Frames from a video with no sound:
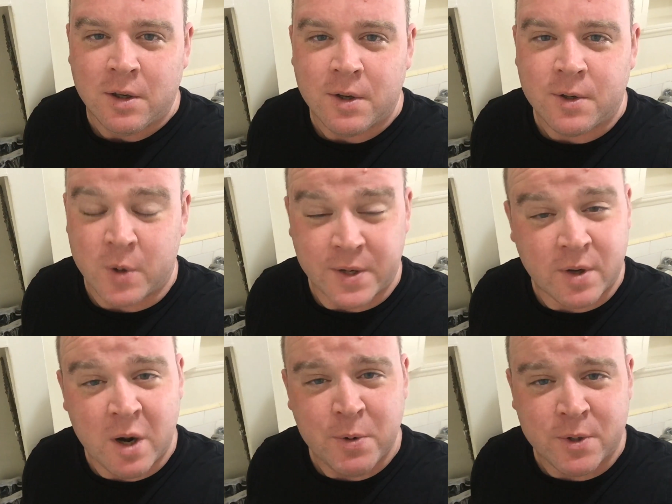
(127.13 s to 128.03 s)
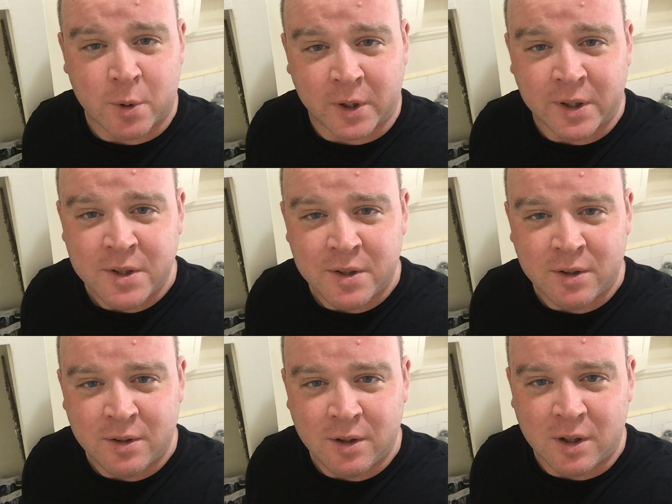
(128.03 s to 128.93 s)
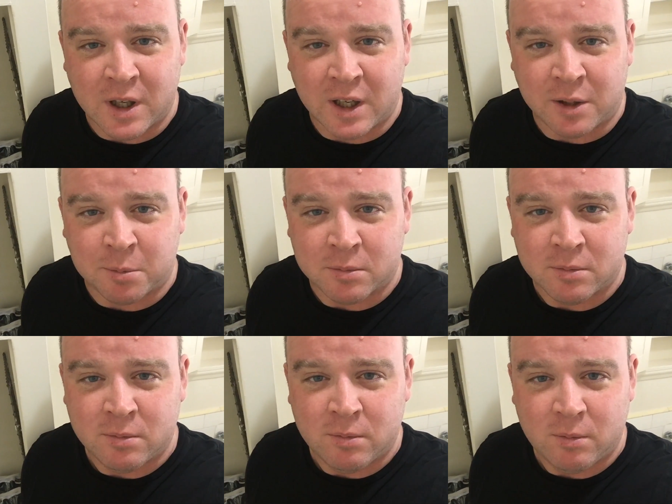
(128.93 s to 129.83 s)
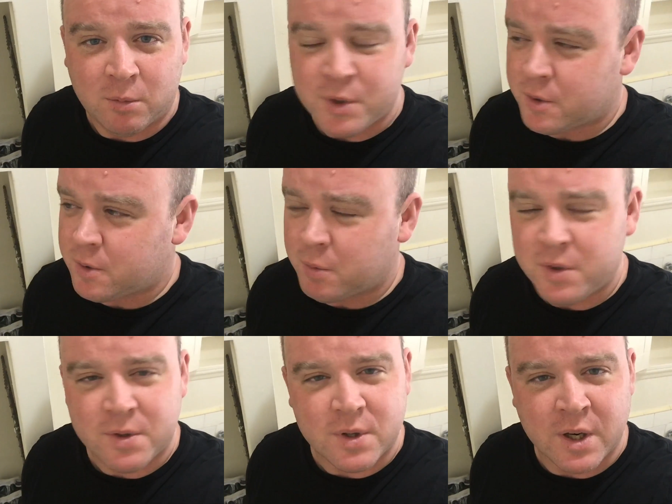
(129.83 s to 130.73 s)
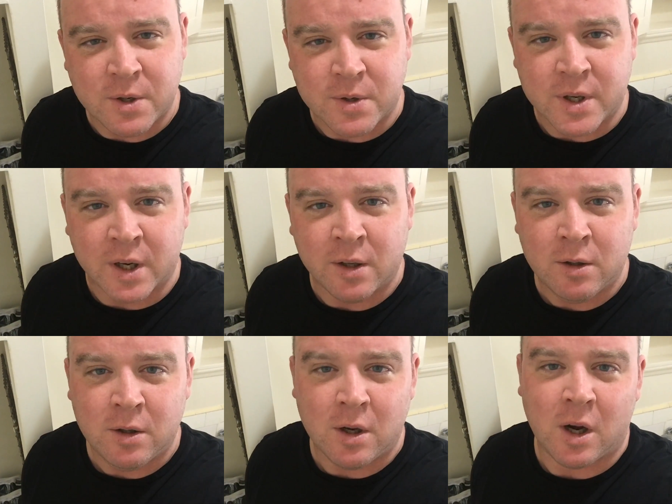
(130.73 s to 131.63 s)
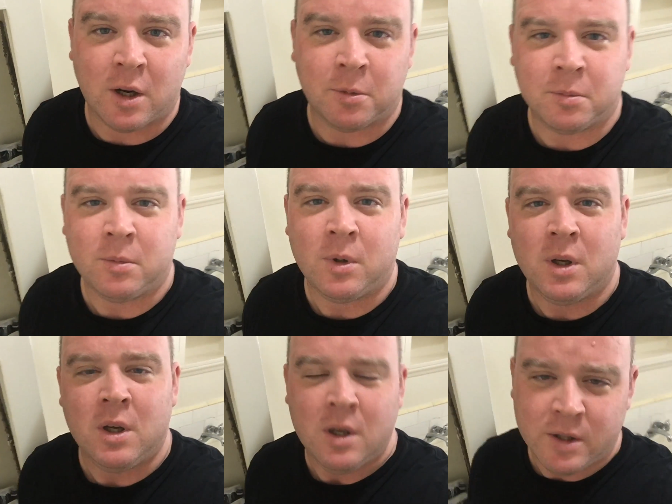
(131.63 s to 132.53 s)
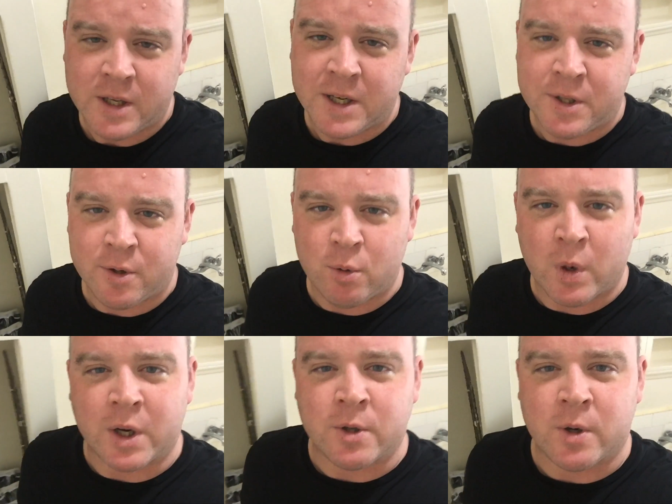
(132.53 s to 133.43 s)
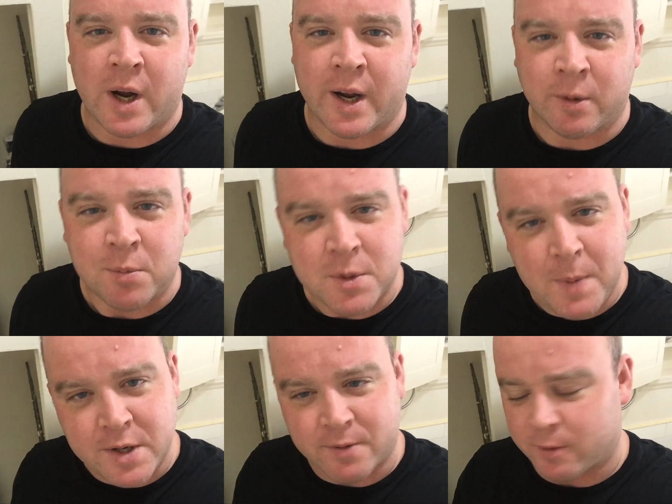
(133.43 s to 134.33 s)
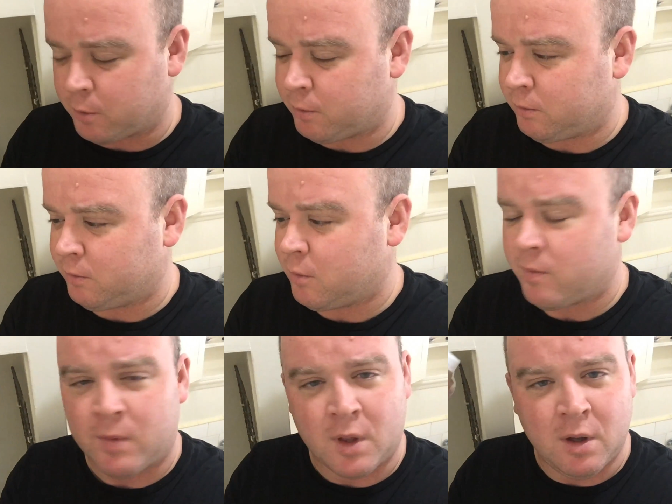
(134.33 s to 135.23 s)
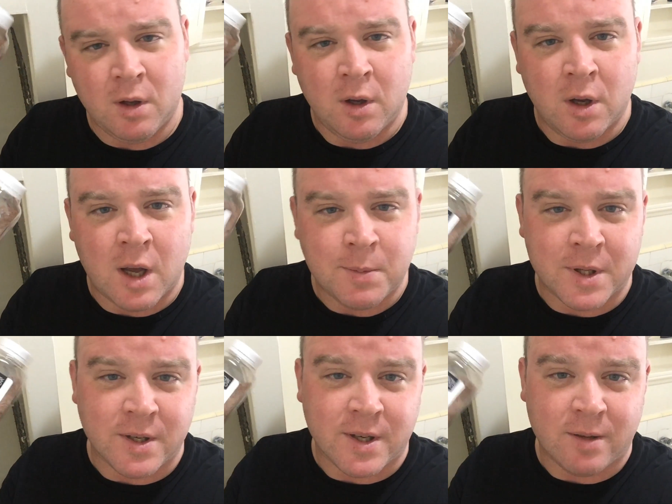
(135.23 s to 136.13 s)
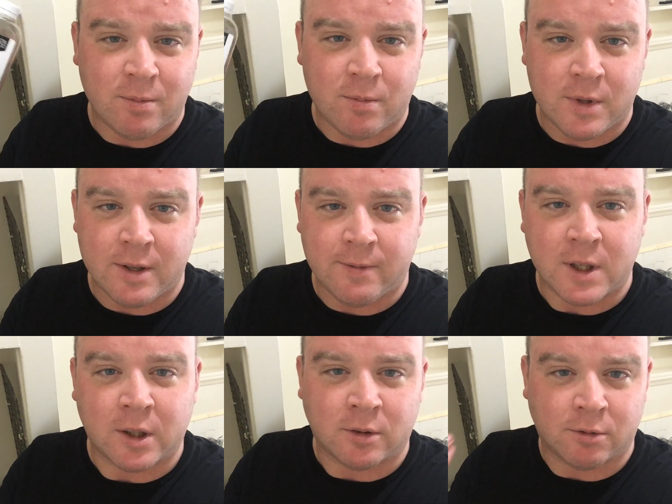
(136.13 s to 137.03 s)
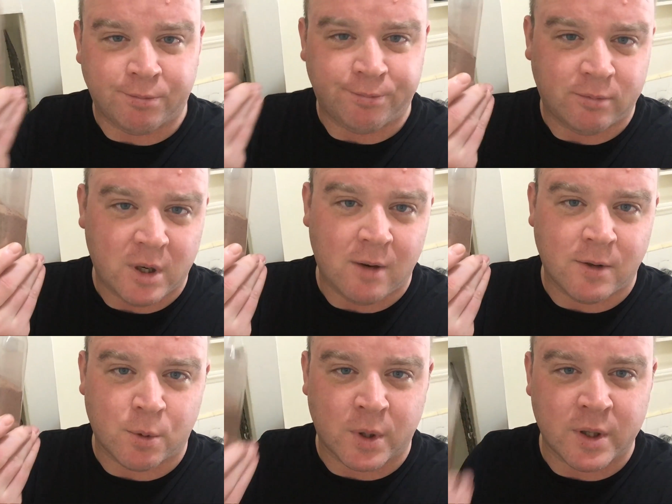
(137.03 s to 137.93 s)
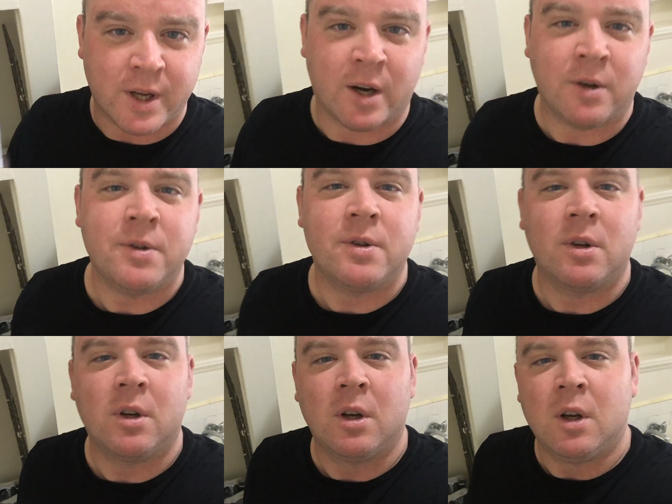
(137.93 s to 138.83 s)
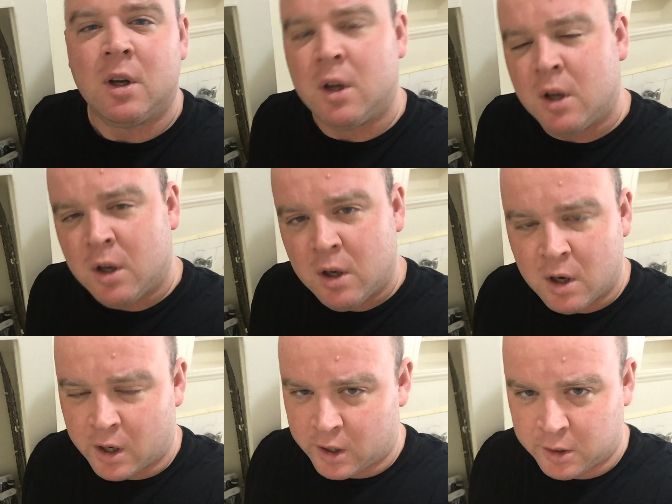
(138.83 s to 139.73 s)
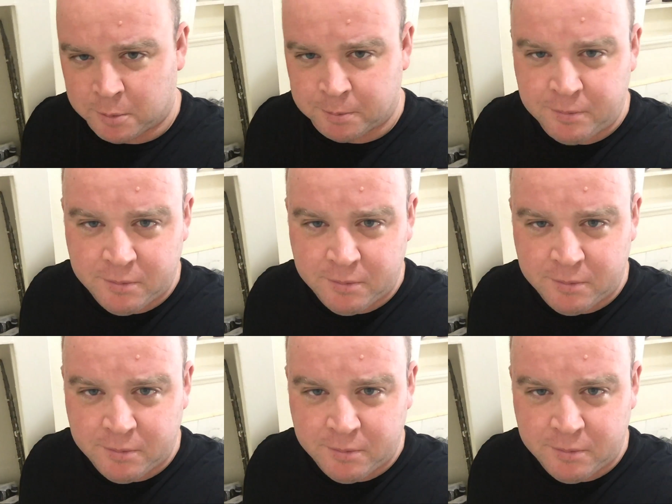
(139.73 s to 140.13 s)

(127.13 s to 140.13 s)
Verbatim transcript: So yesterday was Soylent, um, which was interesting. Um, day two, we're going to try space food. Comes in these nifty little individual containers. Um,